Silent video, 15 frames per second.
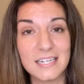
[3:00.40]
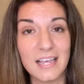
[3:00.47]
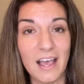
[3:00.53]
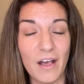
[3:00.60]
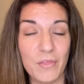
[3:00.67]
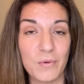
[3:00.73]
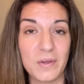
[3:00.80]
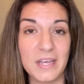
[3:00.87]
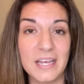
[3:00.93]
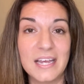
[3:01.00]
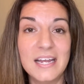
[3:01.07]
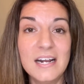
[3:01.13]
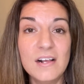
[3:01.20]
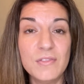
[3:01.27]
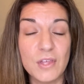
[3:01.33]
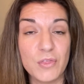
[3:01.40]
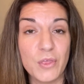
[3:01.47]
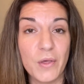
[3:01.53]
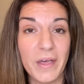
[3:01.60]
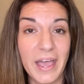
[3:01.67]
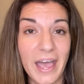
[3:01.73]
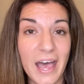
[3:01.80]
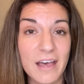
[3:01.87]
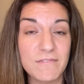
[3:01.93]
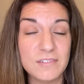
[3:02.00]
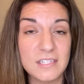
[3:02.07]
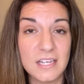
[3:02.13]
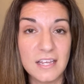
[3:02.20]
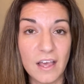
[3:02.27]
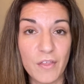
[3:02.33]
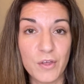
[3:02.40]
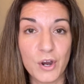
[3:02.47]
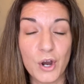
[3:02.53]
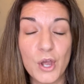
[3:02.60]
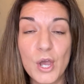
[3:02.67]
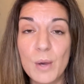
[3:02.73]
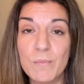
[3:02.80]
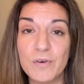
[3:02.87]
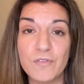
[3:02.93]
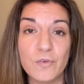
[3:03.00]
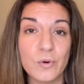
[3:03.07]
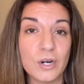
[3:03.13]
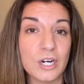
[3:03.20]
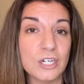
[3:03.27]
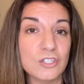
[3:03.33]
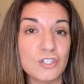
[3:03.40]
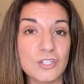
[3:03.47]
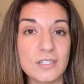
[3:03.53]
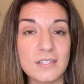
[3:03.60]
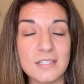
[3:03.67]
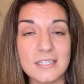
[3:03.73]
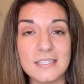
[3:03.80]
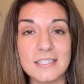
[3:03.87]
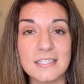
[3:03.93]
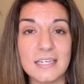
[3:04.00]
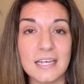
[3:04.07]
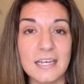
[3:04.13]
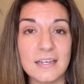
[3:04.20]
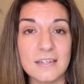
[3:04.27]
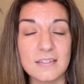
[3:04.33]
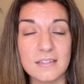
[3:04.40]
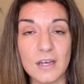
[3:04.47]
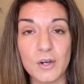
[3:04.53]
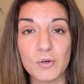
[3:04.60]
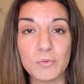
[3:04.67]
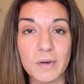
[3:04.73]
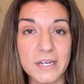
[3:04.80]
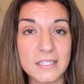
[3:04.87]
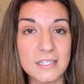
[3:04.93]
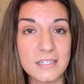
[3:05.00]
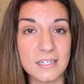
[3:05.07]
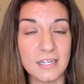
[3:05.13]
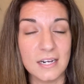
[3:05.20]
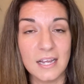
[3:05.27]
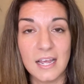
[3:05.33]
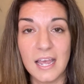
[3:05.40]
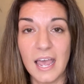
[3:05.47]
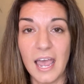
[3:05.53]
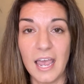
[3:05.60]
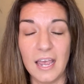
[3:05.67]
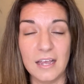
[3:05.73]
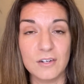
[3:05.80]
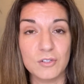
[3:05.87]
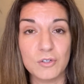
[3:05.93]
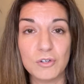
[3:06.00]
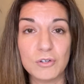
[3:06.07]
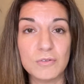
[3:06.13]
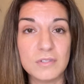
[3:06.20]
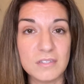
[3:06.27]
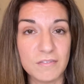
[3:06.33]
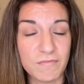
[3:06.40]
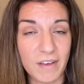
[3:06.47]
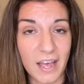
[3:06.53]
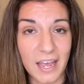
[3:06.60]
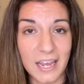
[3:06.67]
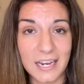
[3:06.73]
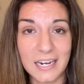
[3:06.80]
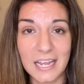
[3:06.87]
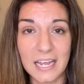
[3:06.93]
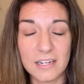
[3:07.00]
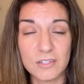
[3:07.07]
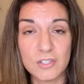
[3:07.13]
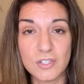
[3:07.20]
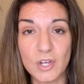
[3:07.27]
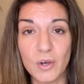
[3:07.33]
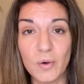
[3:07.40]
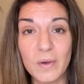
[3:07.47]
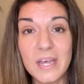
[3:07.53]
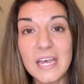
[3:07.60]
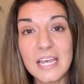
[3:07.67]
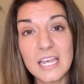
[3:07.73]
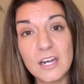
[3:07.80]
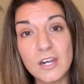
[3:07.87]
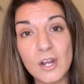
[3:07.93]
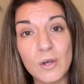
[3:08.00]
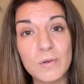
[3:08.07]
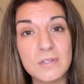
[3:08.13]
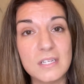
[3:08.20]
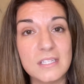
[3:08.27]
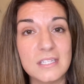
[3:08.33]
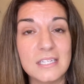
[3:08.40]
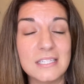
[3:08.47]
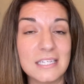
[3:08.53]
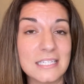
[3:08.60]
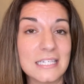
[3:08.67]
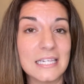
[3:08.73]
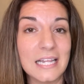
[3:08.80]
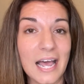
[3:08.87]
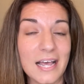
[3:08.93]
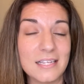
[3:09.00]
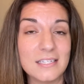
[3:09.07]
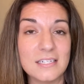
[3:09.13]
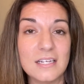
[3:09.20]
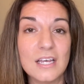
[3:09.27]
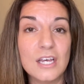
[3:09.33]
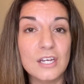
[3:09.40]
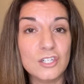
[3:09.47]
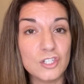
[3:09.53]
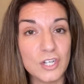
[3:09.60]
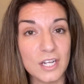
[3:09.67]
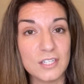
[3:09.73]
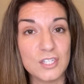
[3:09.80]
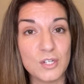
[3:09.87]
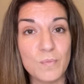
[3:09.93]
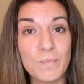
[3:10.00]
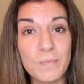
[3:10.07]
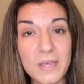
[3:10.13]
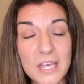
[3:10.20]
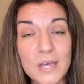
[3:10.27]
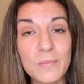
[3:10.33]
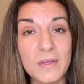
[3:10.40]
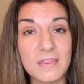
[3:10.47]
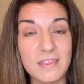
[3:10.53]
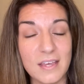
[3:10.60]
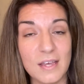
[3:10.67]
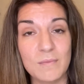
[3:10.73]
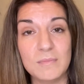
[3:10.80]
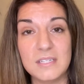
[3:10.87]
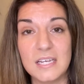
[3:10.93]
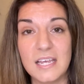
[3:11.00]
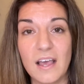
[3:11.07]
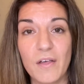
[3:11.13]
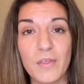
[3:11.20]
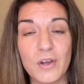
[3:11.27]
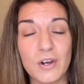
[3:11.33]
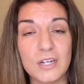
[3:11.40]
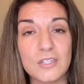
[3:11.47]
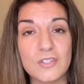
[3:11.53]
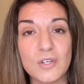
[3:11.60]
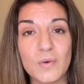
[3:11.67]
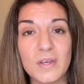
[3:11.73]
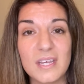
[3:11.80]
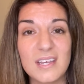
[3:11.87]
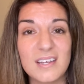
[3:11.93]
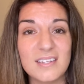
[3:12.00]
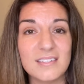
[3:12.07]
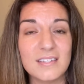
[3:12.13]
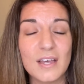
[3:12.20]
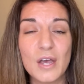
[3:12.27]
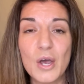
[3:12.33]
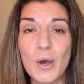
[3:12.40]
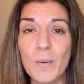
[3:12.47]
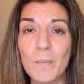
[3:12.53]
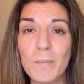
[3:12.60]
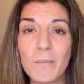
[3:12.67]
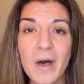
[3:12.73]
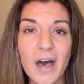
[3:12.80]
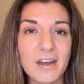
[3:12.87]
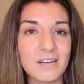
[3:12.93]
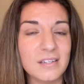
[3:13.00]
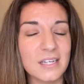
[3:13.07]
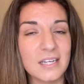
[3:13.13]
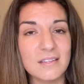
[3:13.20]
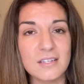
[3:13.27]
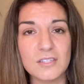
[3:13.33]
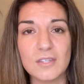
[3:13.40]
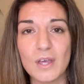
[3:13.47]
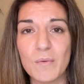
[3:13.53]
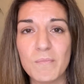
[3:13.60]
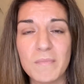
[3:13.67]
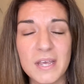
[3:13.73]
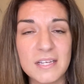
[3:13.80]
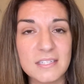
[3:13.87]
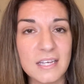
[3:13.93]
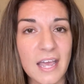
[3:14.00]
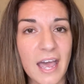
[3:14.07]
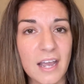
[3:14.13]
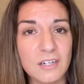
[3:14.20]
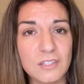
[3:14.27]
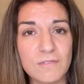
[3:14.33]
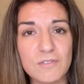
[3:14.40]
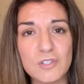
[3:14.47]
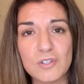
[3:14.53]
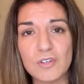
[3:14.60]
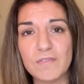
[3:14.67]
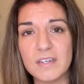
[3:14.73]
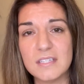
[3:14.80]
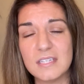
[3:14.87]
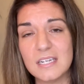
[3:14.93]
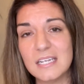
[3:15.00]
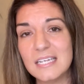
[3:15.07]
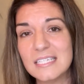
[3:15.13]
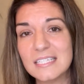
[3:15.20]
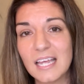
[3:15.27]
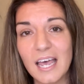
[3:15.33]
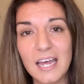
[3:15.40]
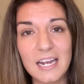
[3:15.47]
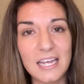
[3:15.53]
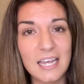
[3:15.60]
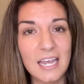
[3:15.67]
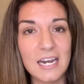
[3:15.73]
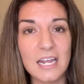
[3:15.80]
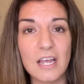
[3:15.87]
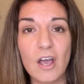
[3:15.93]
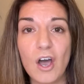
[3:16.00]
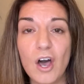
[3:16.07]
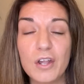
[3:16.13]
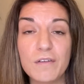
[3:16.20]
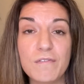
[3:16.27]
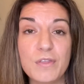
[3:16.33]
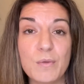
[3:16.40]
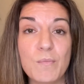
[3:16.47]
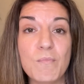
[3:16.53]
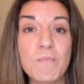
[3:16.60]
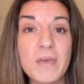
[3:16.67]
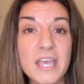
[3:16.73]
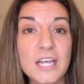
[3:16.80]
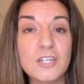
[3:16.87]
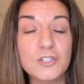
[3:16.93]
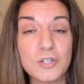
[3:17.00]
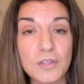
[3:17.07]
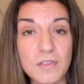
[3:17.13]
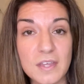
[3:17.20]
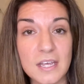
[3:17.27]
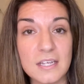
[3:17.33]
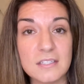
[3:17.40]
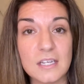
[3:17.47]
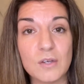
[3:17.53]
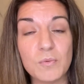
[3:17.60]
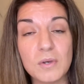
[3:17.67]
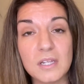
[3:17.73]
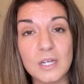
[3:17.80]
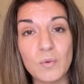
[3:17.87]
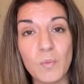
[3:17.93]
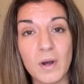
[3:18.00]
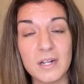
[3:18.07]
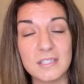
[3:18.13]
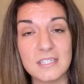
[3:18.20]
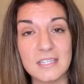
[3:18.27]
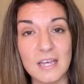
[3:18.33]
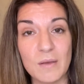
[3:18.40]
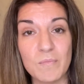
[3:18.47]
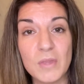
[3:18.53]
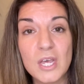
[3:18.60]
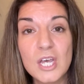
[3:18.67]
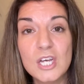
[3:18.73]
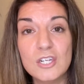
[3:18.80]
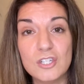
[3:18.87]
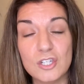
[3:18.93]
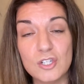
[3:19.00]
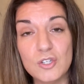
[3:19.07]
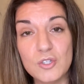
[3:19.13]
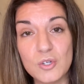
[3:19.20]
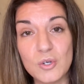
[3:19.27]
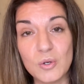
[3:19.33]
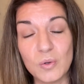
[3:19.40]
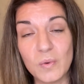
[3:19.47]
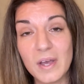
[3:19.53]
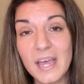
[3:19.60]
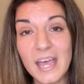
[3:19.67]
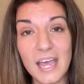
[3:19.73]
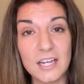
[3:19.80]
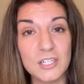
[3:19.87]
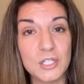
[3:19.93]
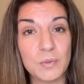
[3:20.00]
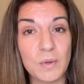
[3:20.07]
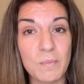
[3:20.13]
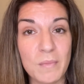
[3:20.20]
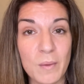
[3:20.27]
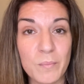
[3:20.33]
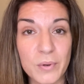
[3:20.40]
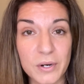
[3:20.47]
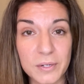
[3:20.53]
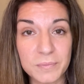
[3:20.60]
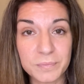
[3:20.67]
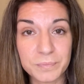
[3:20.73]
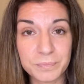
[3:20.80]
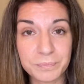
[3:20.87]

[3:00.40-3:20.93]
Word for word: gathering that they'll have together before Jesus is arrested and crucified. And so he knows this is his last chance to be with them together. And so he is modeling this amazing act of service and he's kind of hitting all of the major things he really wants them to do and to remember.